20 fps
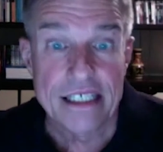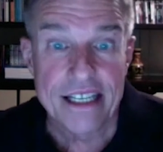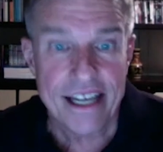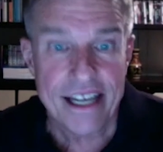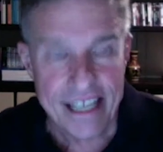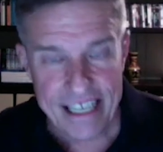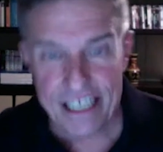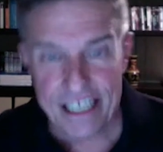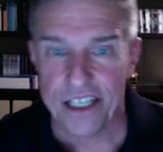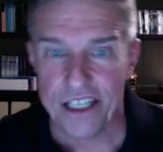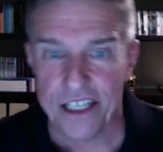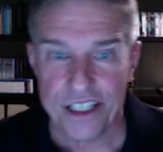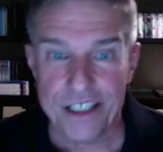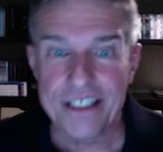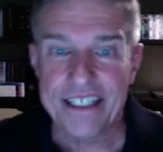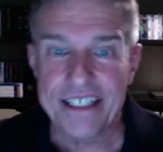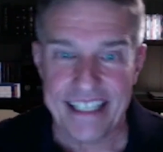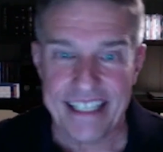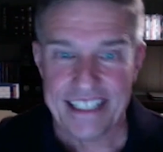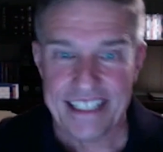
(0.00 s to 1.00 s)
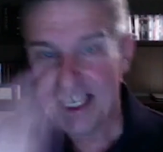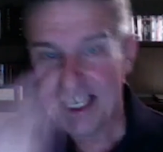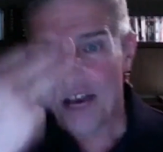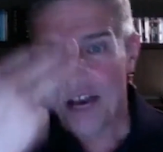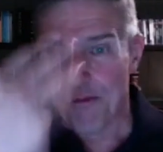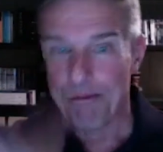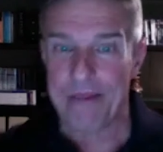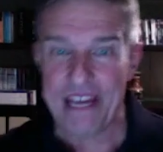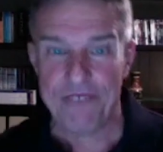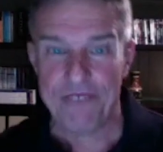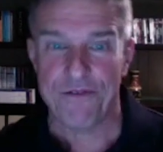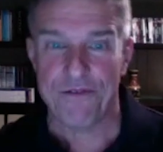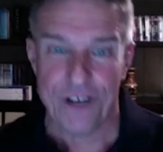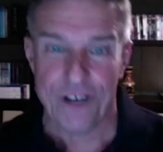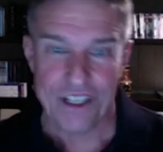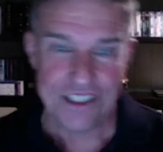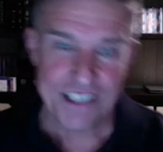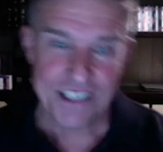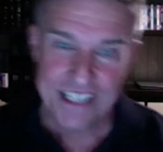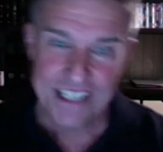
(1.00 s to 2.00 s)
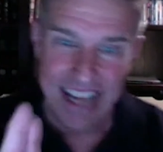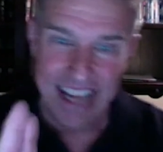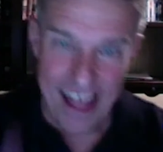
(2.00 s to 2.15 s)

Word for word: Here, it's me first,